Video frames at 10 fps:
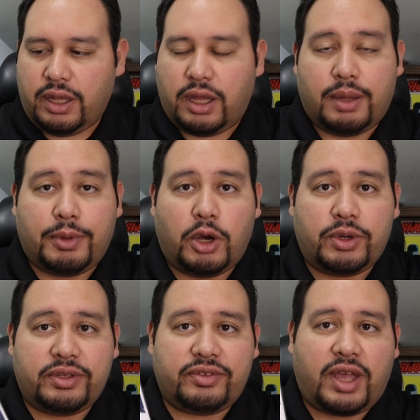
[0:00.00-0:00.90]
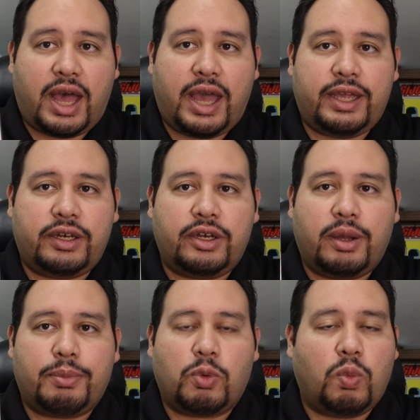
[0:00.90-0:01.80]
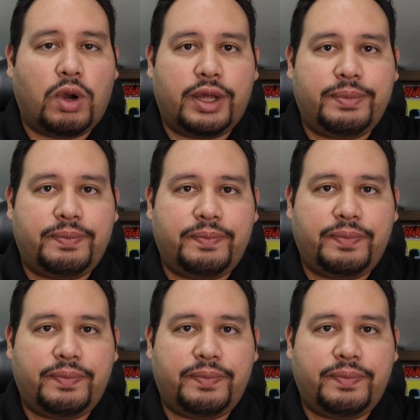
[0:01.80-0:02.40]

Odin's Eye #1